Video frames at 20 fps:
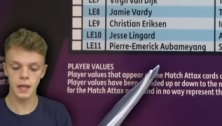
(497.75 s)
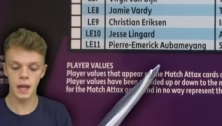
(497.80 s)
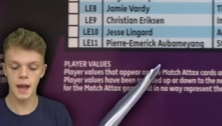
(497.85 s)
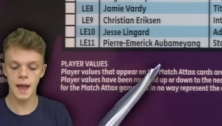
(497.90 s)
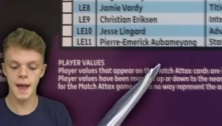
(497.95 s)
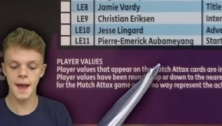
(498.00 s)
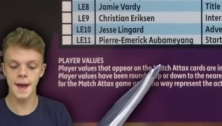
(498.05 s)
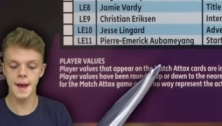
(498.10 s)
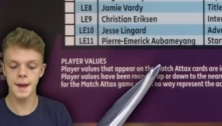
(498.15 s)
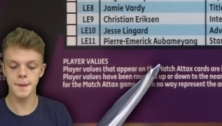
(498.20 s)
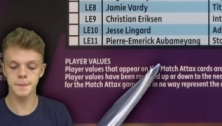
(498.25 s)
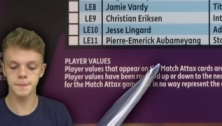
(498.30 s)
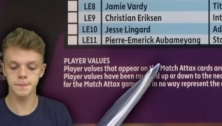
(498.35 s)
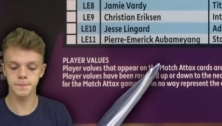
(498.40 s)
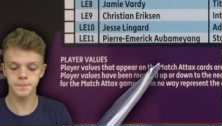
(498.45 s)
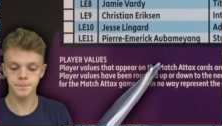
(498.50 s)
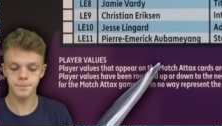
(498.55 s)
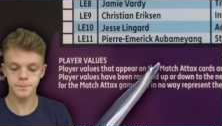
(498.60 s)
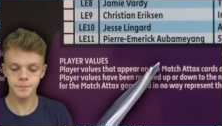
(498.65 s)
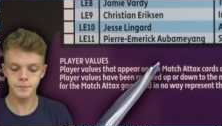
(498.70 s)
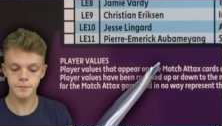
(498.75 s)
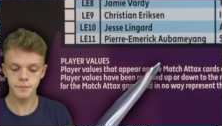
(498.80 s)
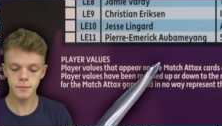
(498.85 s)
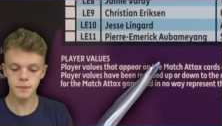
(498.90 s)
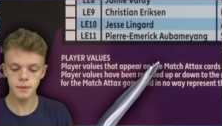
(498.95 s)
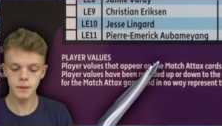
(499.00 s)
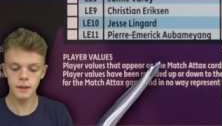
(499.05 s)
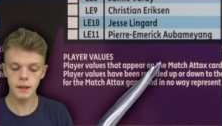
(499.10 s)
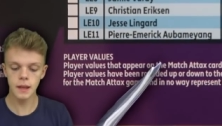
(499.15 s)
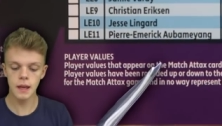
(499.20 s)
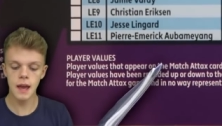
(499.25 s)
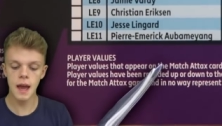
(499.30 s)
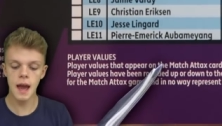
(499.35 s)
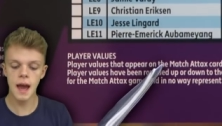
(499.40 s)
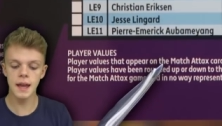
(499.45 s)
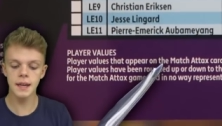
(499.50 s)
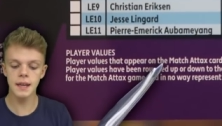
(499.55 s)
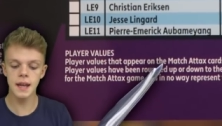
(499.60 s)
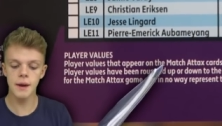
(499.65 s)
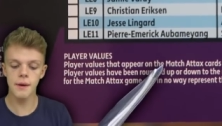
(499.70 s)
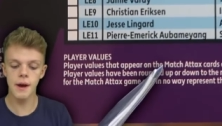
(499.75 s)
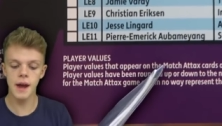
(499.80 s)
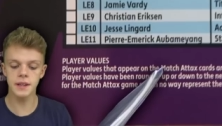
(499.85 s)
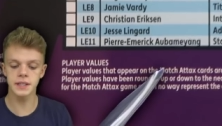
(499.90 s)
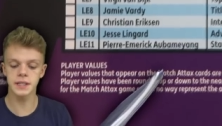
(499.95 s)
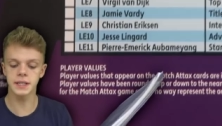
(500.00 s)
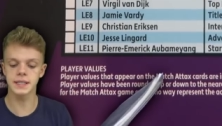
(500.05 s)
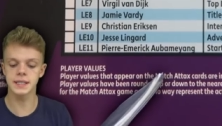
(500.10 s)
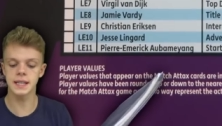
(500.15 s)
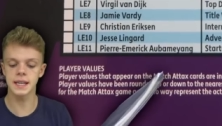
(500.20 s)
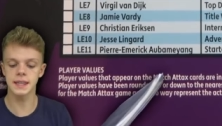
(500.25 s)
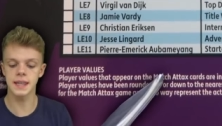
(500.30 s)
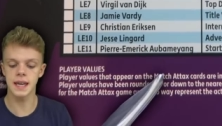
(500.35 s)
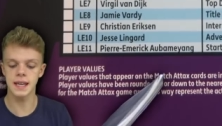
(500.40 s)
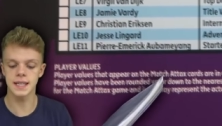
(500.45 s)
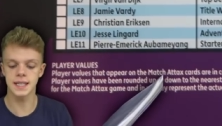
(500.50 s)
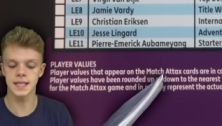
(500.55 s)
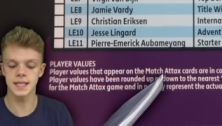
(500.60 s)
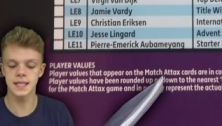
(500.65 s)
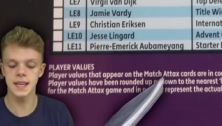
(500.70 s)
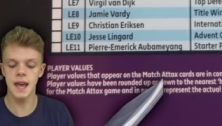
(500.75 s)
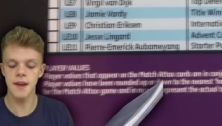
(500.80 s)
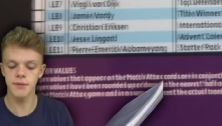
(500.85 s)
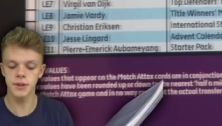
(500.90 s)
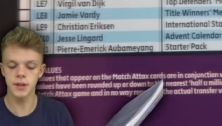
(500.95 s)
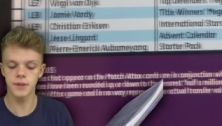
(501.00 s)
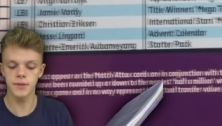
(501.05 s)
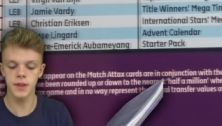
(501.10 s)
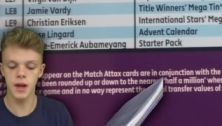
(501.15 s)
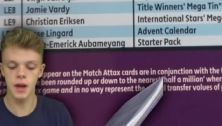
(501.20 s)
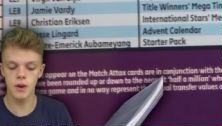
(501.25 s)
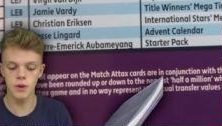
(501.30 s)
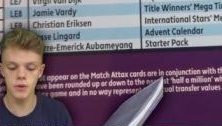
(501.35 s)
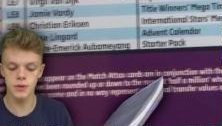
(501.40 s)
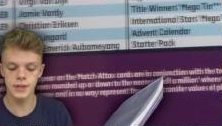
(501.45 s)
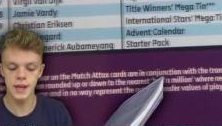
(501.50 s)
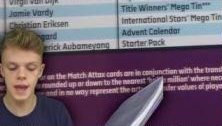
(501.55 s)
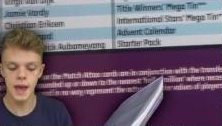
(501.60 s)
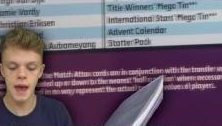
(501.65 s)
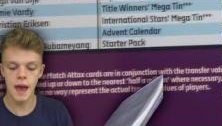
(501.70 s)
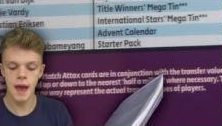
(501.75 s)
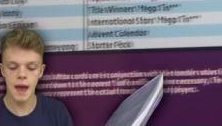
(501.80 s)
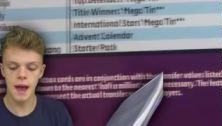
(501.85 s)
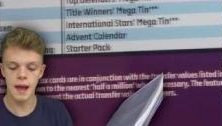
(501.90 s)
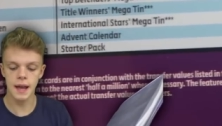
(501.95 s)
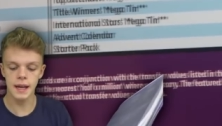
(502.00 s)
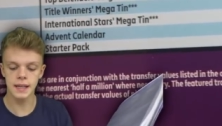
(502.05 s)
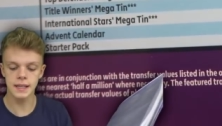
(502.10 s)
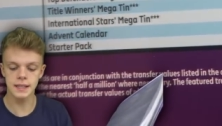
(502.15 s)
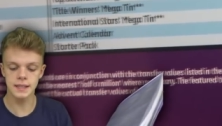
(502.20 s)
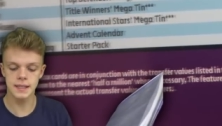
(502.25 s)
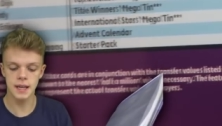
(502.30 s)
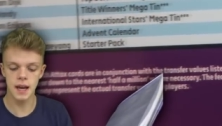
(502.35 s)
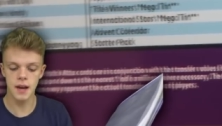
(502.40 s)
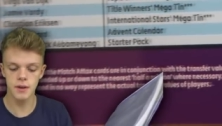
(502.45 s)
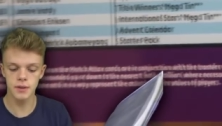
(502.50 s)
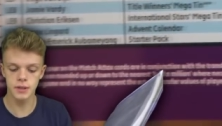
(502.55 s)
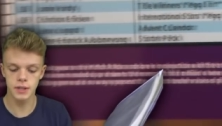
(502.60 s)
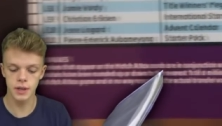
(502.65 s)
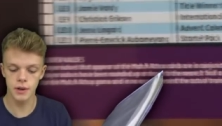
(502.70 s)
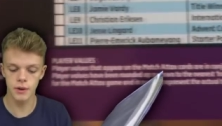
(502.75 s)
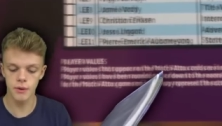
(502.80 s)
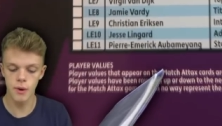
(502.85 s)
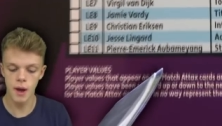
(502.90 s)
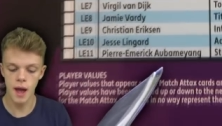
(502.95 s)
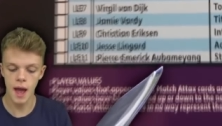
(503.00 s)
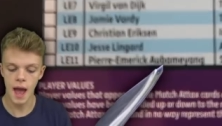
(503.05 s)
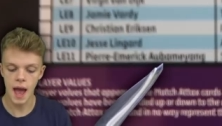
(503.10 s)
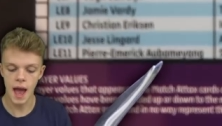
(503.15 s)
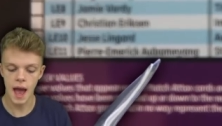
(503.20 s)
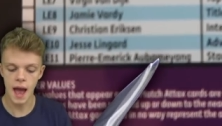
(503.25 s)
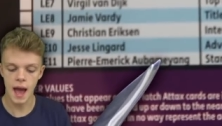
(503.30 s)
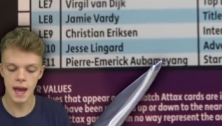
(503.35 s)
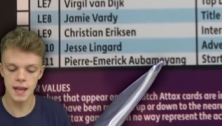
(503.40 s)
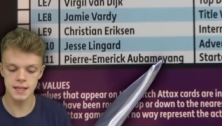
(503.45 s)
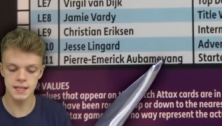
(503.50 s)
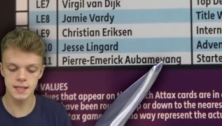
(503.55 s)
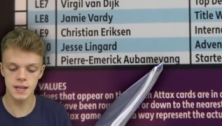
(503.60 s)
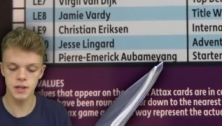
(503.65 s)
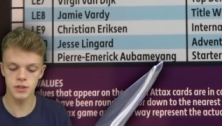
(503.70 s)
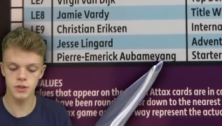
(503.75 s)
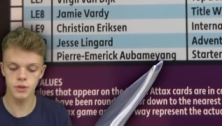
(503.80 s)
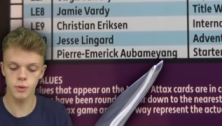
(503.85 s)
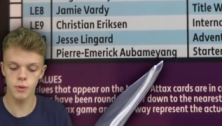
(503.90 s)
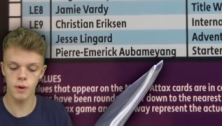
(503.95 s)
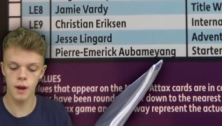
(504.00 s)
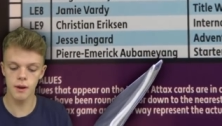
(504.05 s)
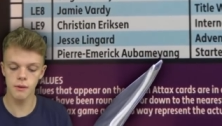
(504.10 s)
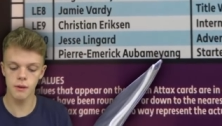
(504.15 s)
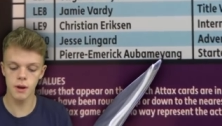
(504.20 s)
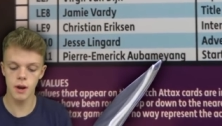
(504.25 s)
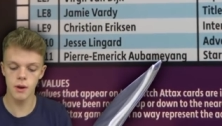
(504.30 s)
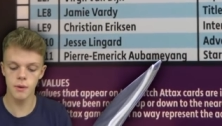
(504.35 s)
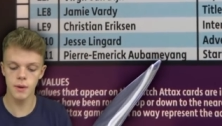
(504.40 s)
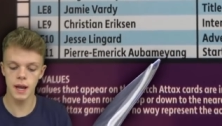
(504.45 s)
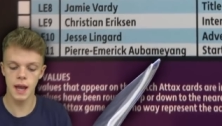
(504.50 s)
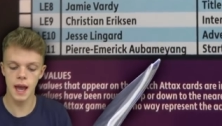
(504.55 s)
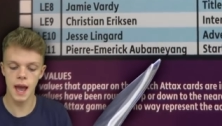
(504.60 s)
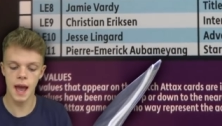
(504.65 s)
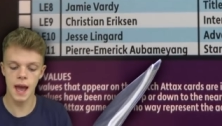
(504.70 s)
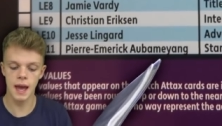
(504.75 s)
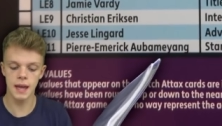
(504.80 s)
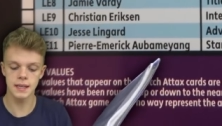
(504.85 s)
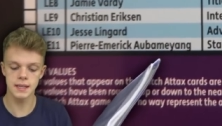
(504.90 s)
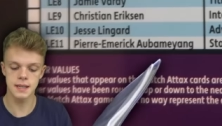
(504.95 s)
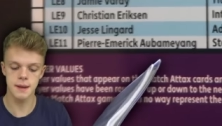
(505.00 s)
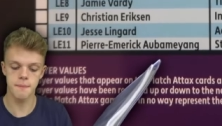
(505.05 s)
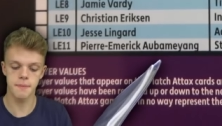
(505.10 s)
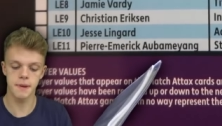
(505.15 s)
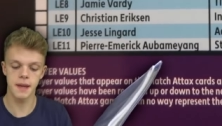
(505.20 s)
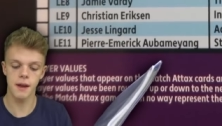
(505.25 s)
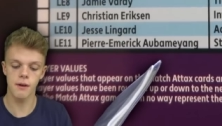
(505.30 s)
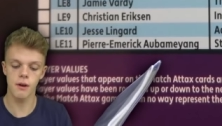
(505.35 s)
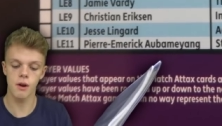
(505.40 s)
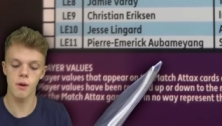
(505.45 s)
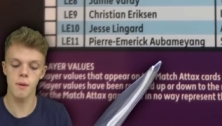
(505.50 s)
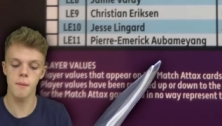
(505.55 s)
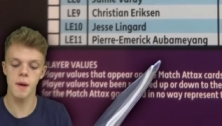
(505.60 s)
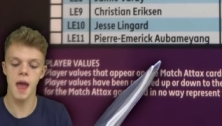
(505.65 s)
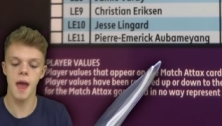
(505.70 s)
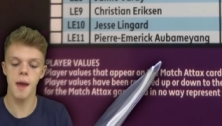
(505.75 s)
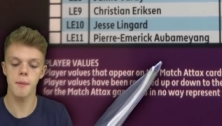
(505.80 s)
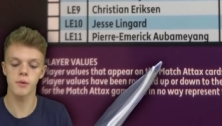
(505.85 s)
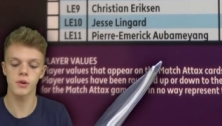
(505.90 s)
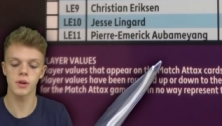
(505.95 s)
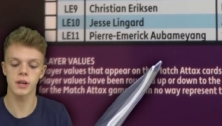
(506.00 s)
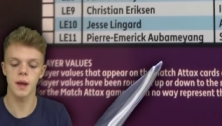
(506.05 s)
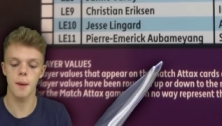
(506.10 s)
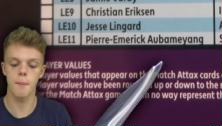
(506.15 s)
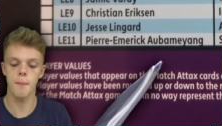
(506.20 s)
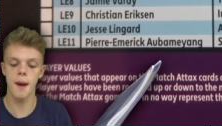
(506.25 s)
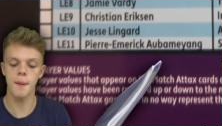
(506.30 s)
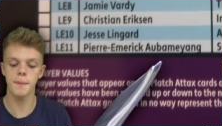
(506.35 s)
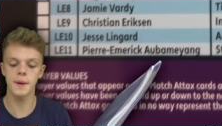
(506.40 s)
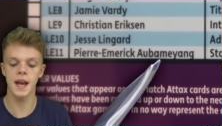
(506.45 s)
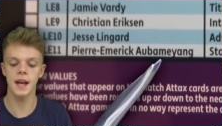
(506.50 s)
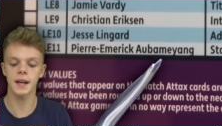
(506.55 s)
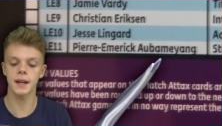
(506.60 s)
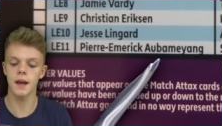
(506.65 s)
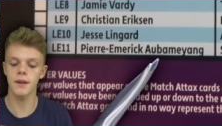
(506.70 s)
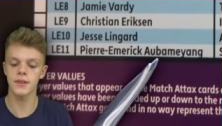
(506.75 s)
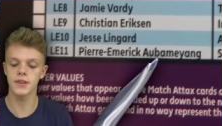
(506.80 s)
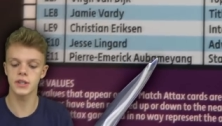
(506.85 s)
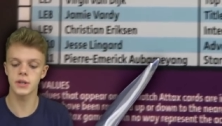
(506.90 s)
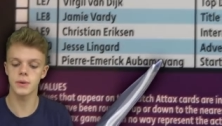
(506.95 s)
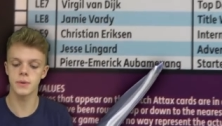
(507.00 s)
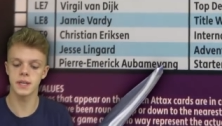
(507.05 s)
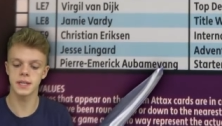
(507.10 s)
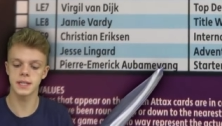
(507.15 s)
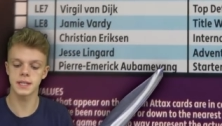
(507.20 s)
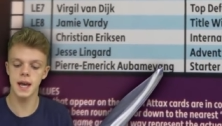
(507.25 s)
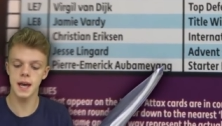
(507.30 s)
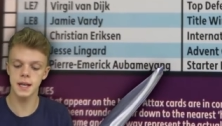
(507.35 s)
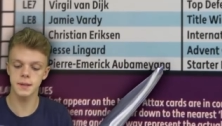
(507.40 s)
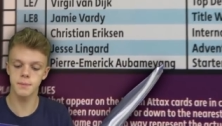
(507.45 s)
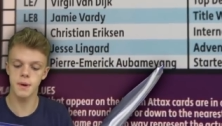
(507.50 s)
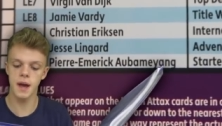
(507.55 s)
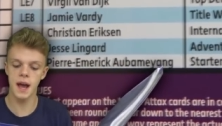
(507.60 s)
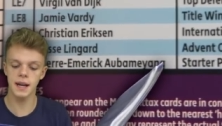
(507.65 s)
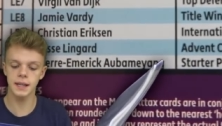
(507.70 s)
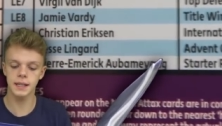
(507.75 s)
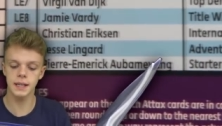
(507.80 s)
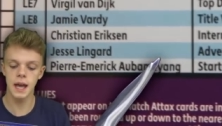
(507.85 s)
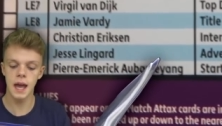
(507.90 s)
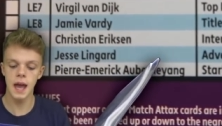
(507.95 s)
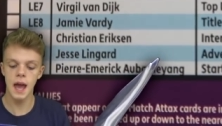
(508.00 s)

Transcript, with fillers: Um, and now, as you can see, there's seven of those uh, in total. And Sergio Aguero and Pierre-Emerick Aubameyang are the two in the staff pack.